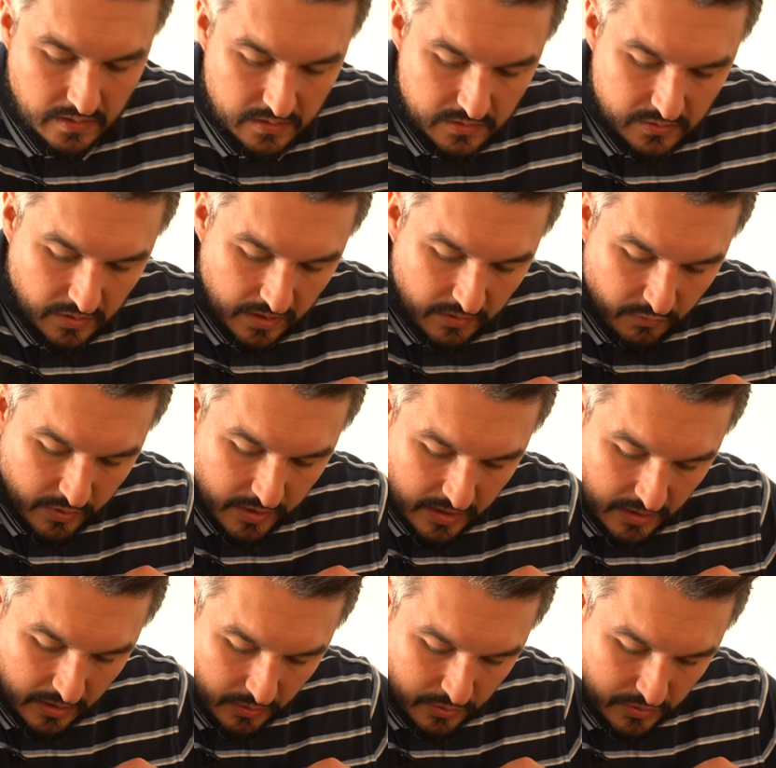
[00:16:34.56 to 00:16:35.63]
So I'm
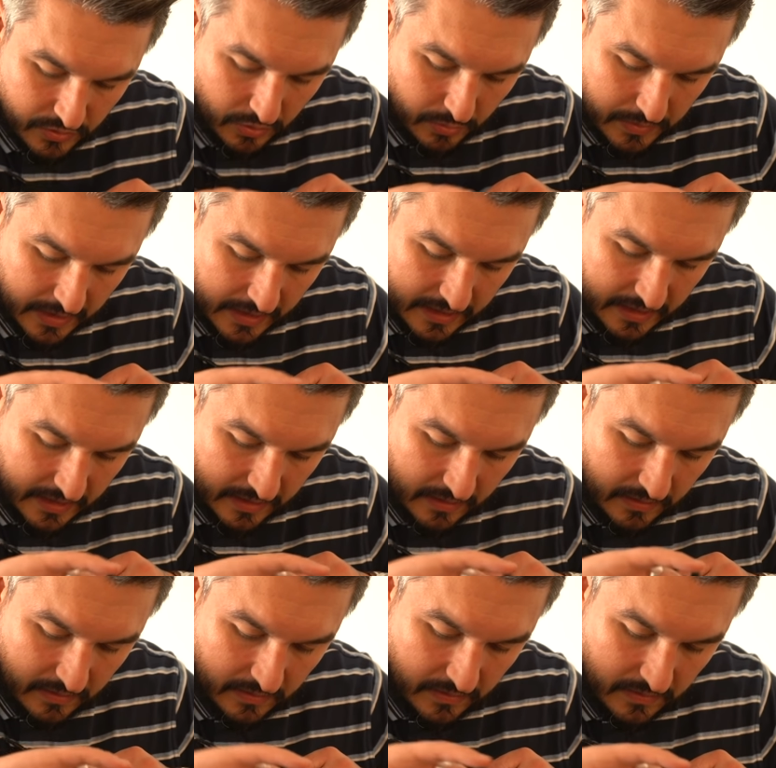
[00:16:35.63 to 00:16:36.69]
really loosening up that
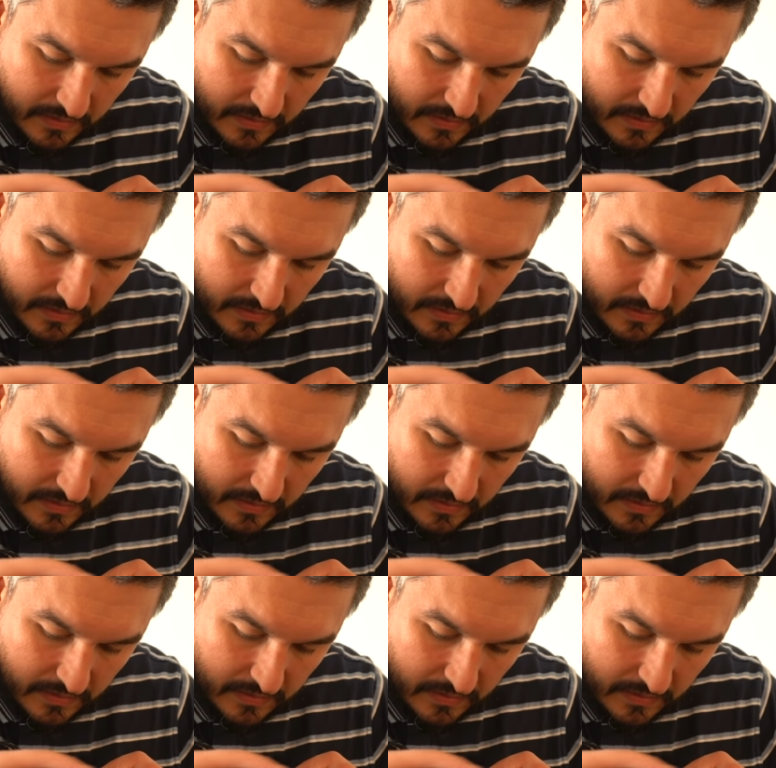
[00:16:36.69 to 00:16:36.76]
curl.